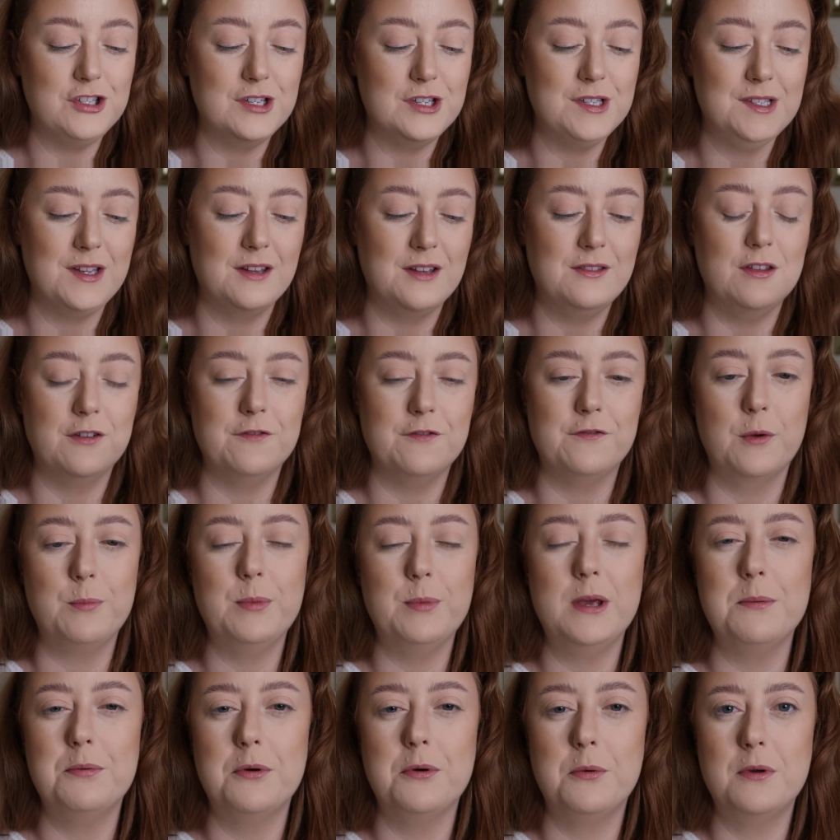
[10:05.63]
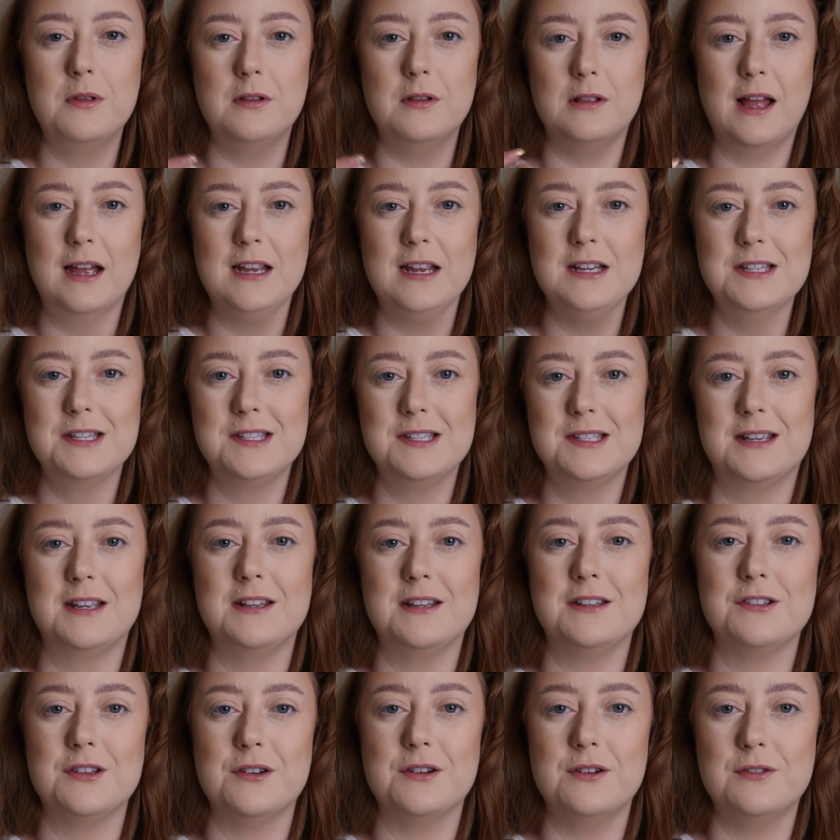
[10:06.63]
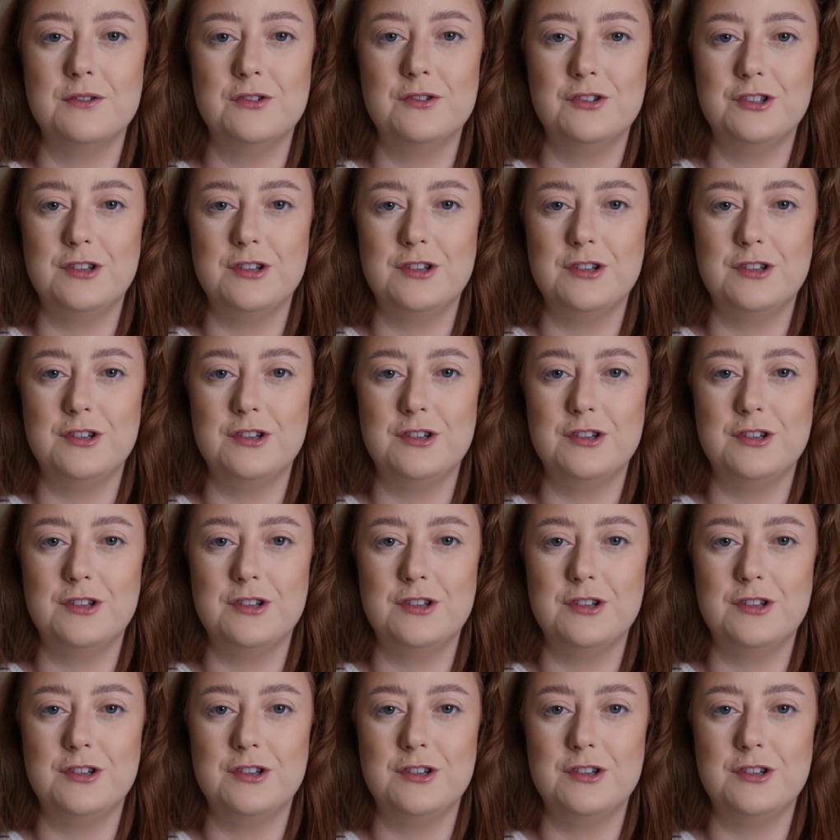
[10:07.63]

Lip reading: she said that for people with lighter skin tones,